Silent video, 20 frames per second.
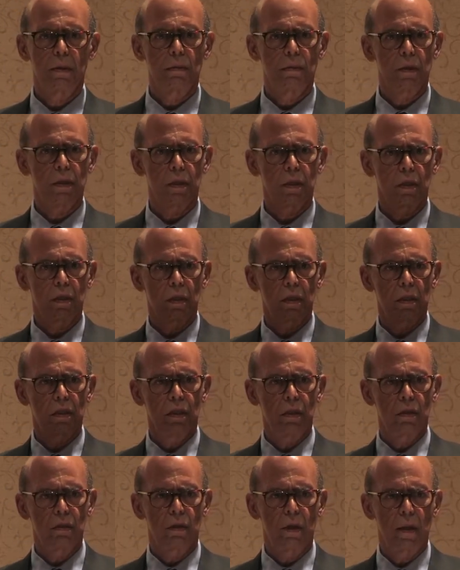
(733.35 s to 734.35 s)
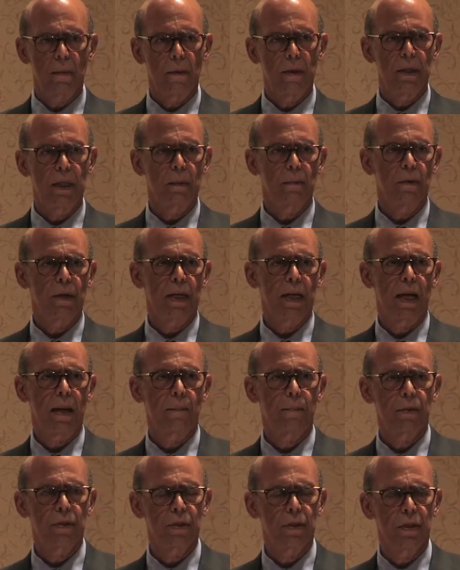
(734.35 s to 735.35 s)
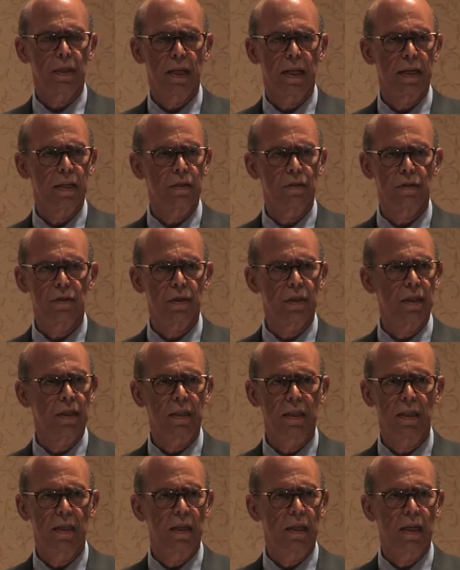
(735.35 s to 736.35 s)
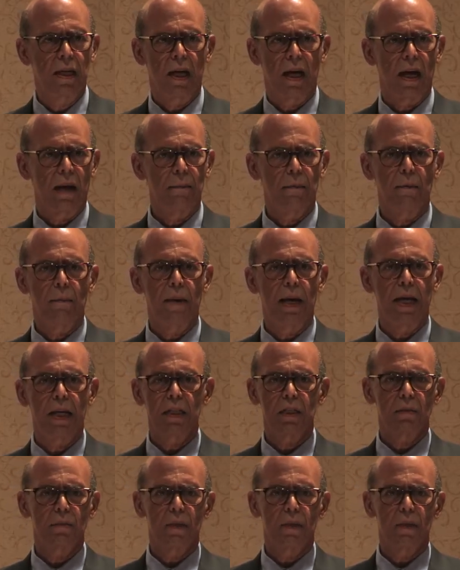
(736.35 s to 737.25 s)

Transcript: it wasn't that you come on the Emory campus today and you see, I'm amazed.